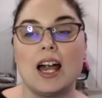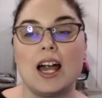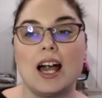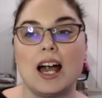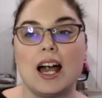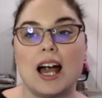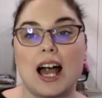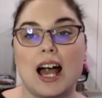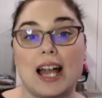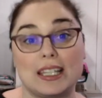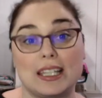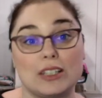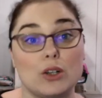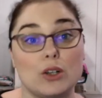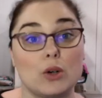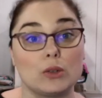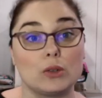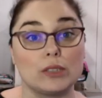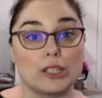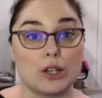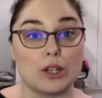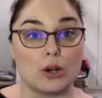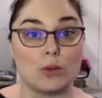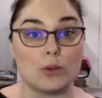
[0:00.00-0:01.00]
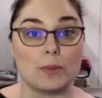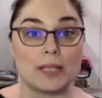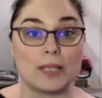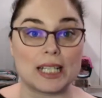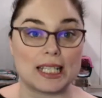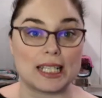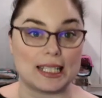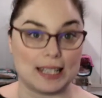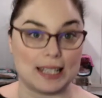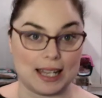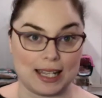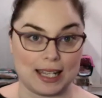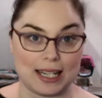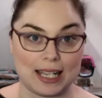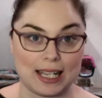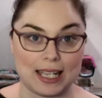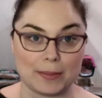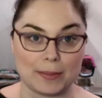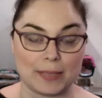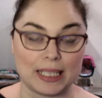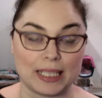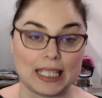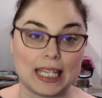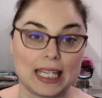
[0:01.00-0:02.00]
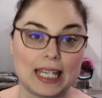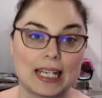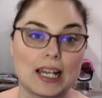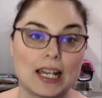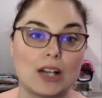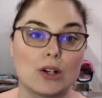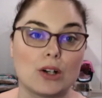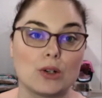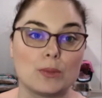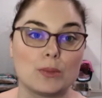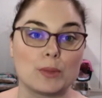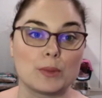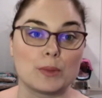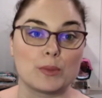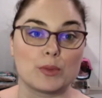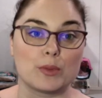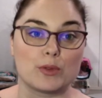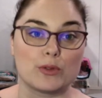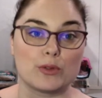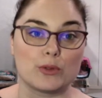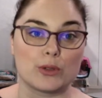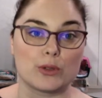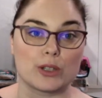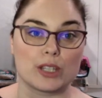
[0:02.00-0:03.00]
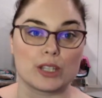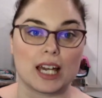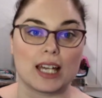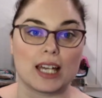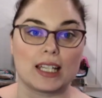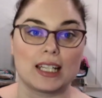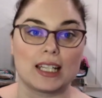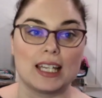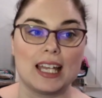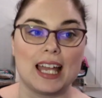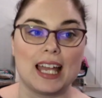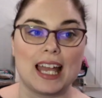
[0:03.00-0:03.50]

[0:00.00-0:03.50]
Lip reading: I can only open at 9 a.m. I cannot open before that.